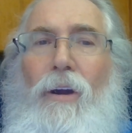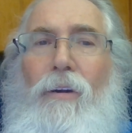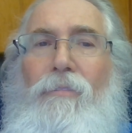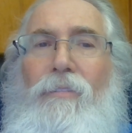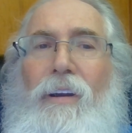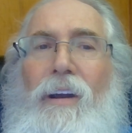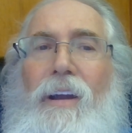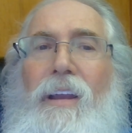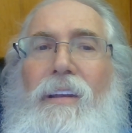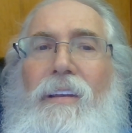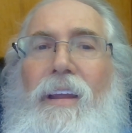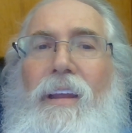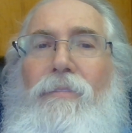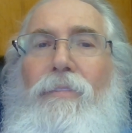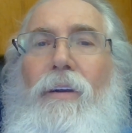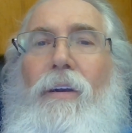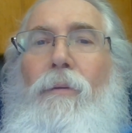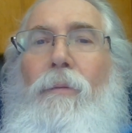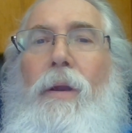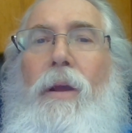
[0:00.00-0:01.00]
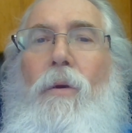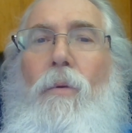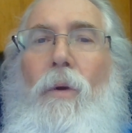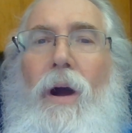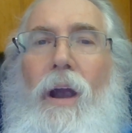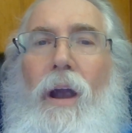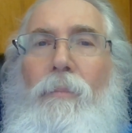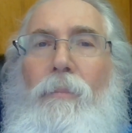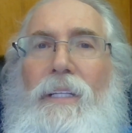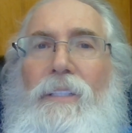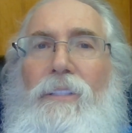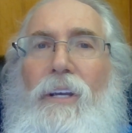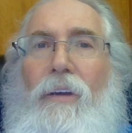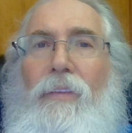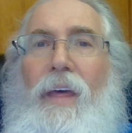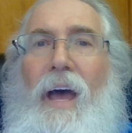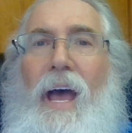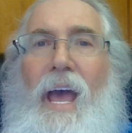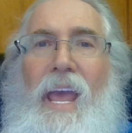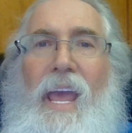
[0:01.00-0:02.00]
are very different requirements
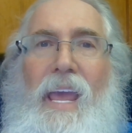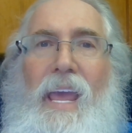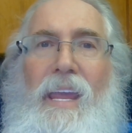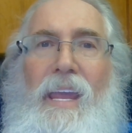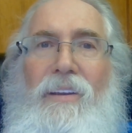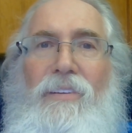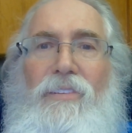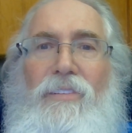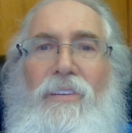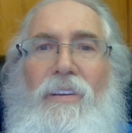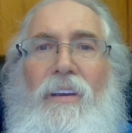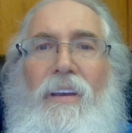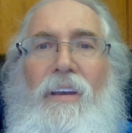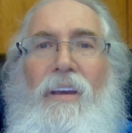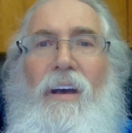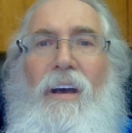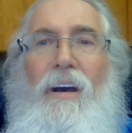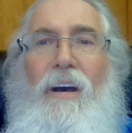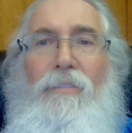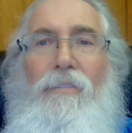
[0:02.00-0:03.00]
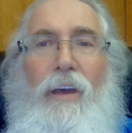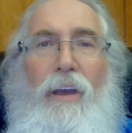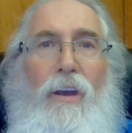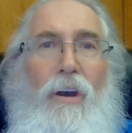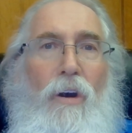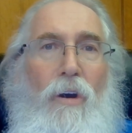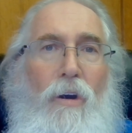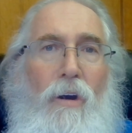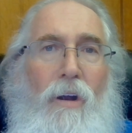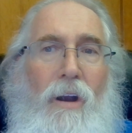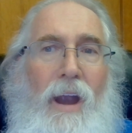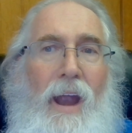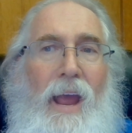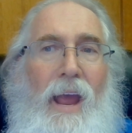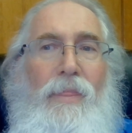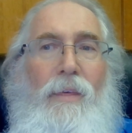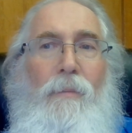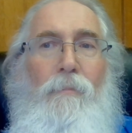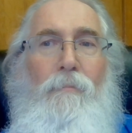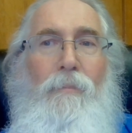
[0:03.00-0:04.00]
on the age of the car
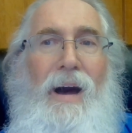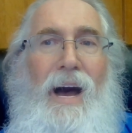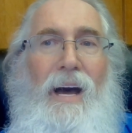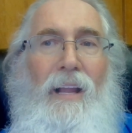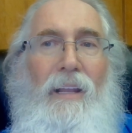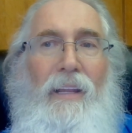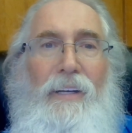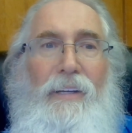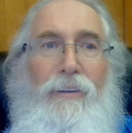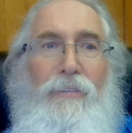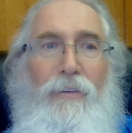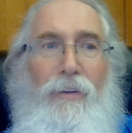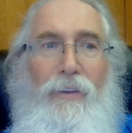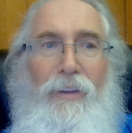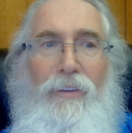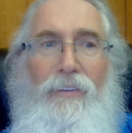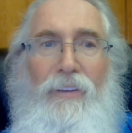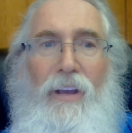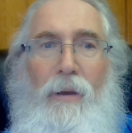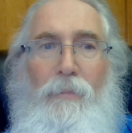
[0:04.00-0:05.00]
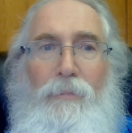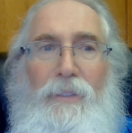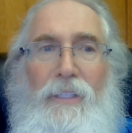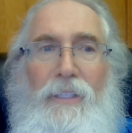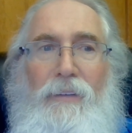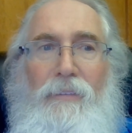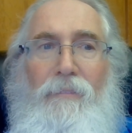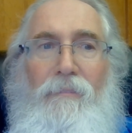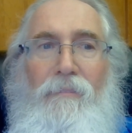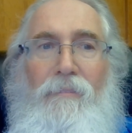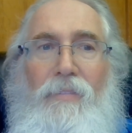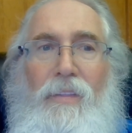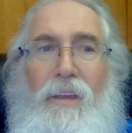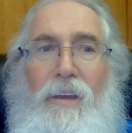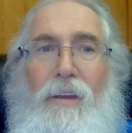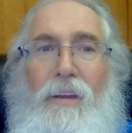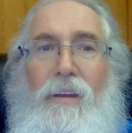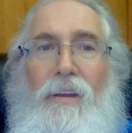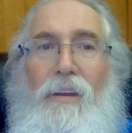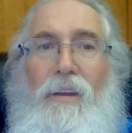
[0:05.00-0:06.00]
and the mileage for this option.
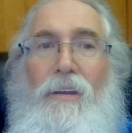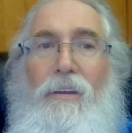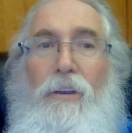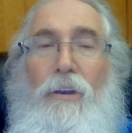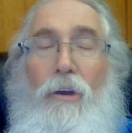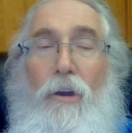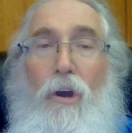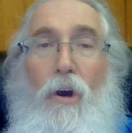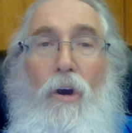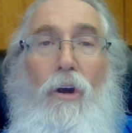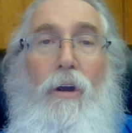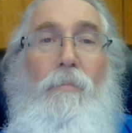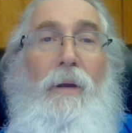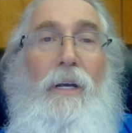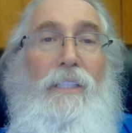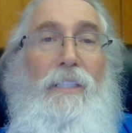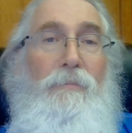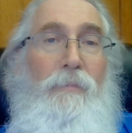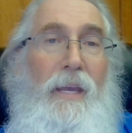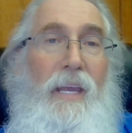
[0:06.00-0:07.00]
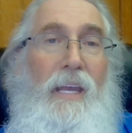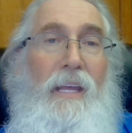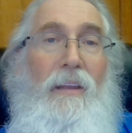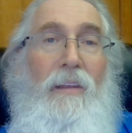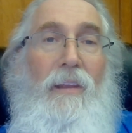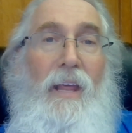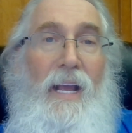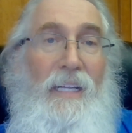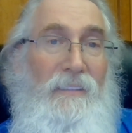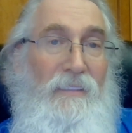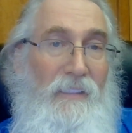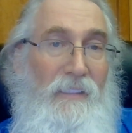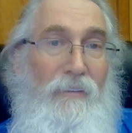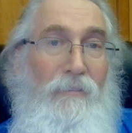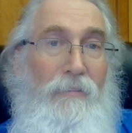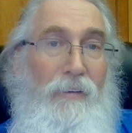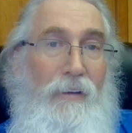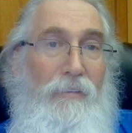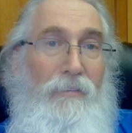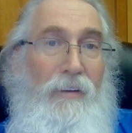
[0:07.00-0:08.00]
Your car must be less
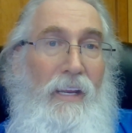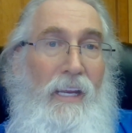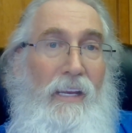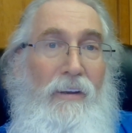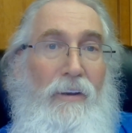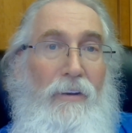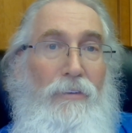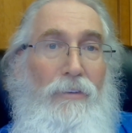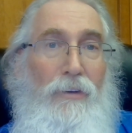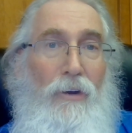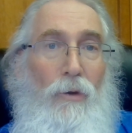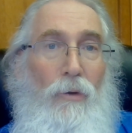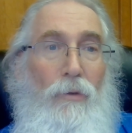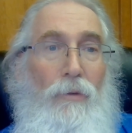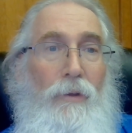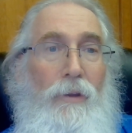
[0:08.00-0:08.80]
than 15 years old.